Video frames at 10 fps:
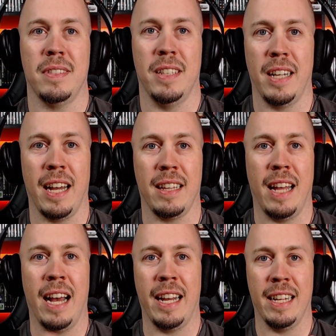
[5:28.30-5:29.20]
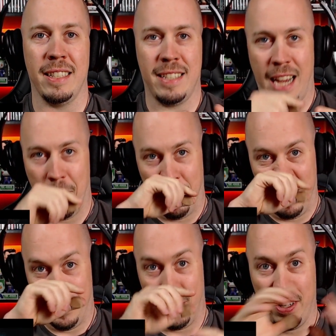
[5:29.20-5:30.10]
yeah, Lonnie and Tommy,
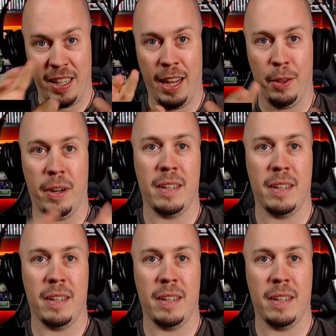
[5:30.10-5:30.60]
they're together.